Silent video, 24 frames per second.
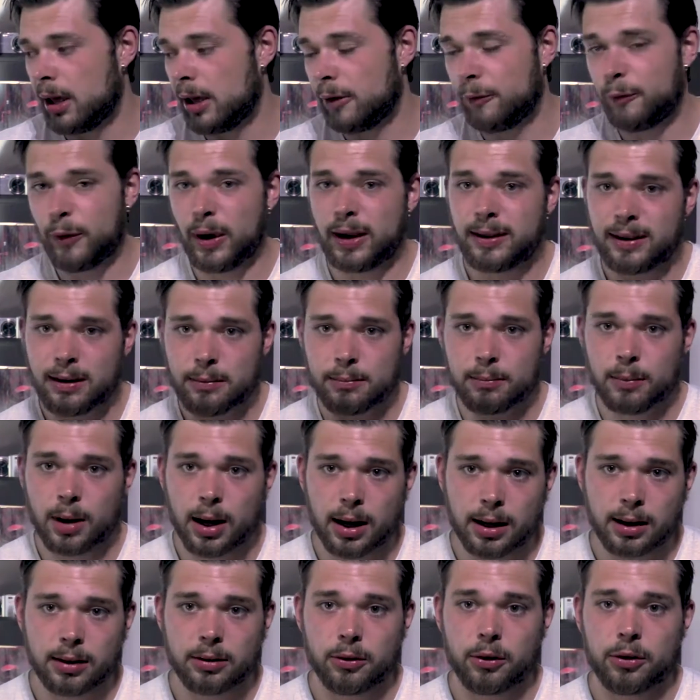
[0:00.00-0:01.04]
effect in
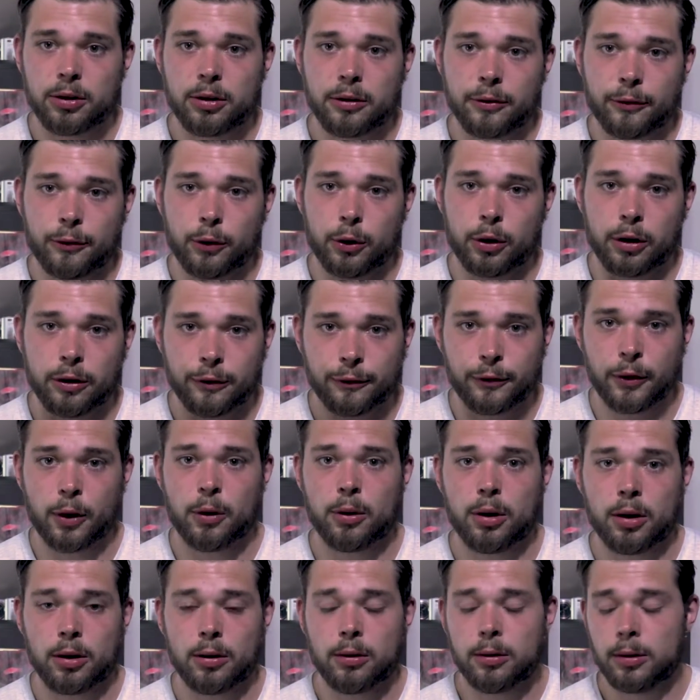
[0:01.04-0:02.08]
mind for your
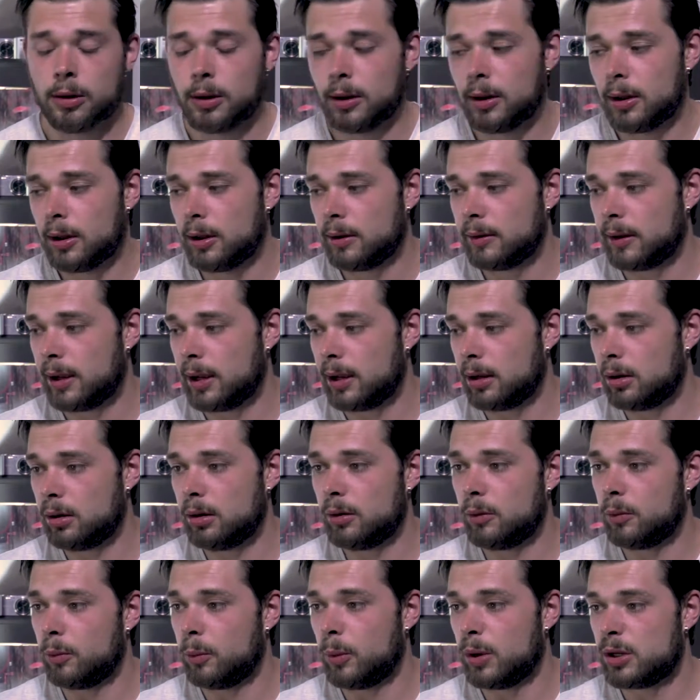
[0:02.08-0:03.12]
photo,
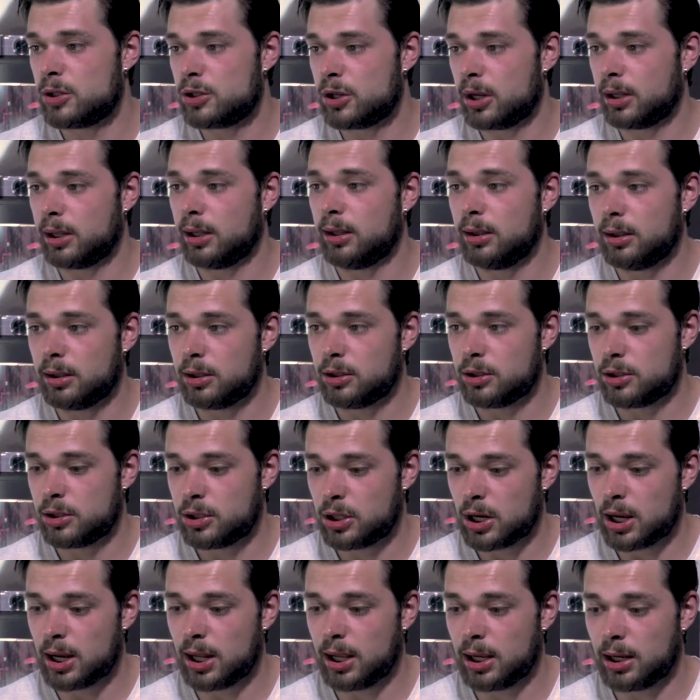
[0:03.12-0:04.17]
then which
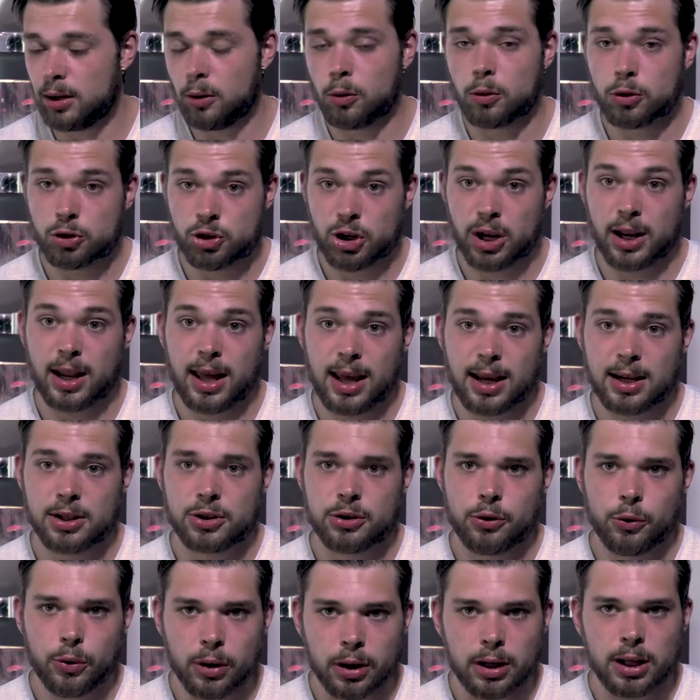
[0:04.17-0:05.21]
setting or
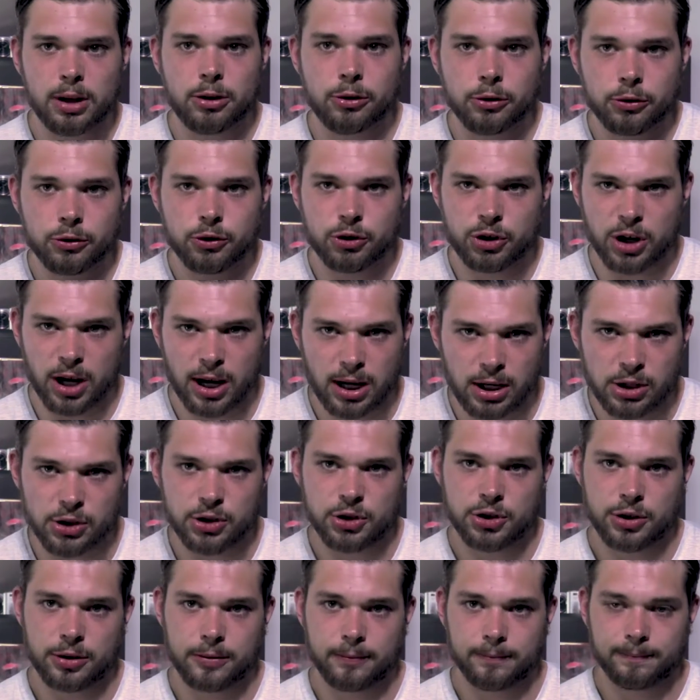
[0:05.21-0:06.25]
settings do you need to
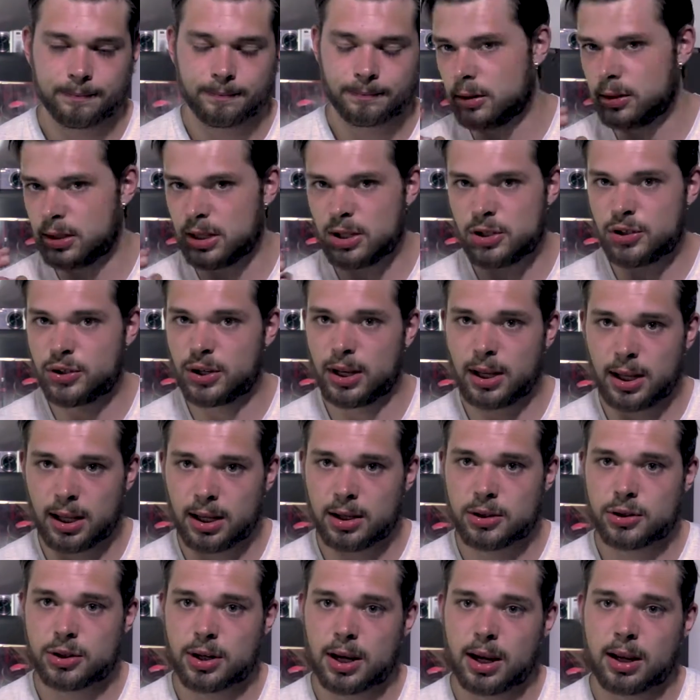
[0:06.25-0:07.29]
change? These
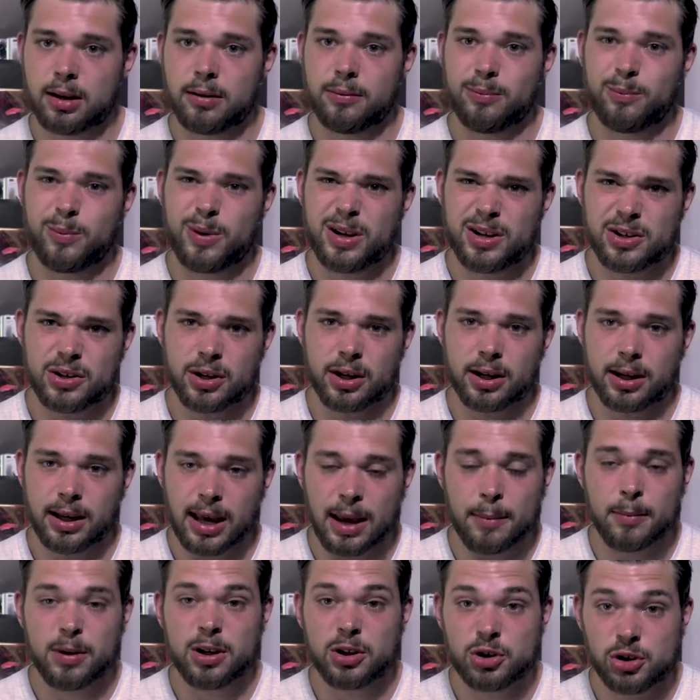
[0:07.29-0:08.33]
settings can
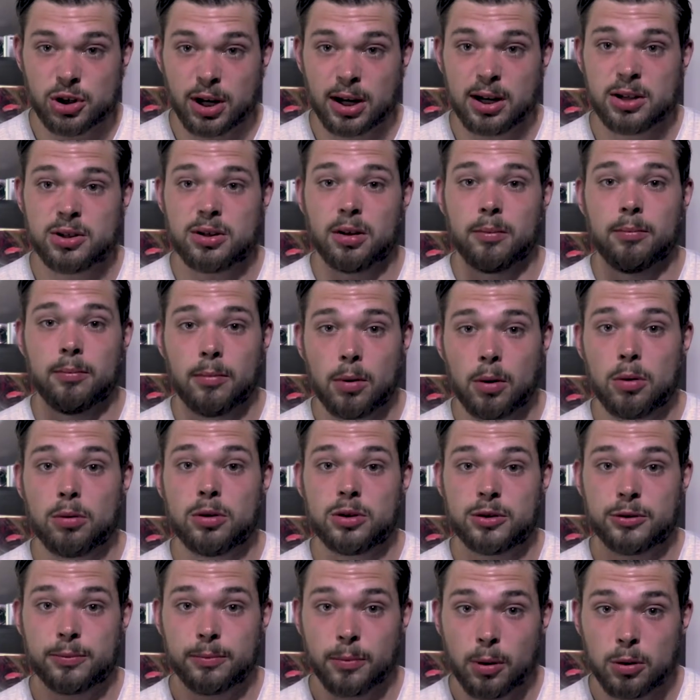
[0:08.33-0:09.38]
be changed on
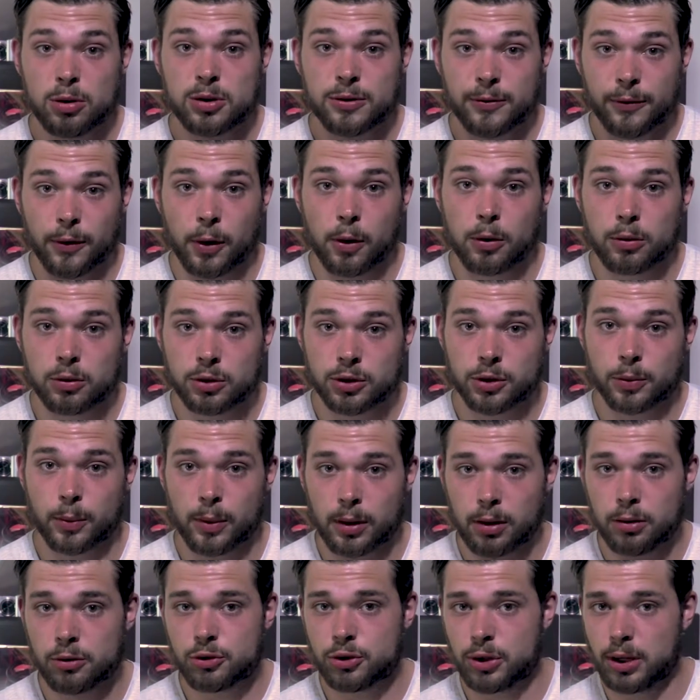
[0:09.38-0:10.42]
most phones
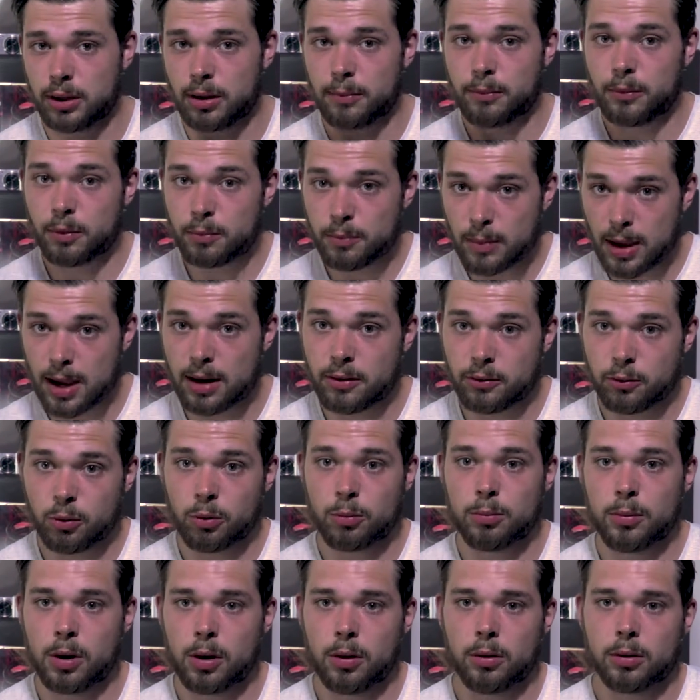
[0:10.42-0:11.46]
when you set them to
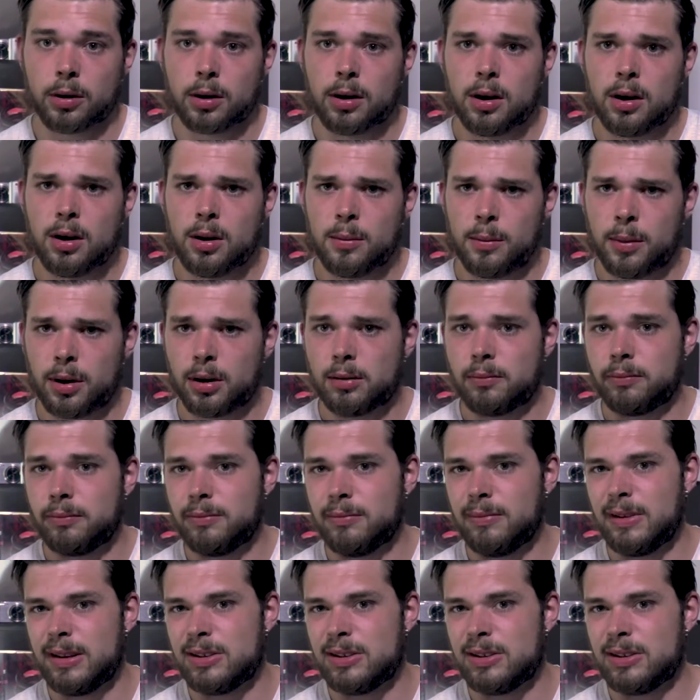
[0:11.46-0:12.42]
manual mode. But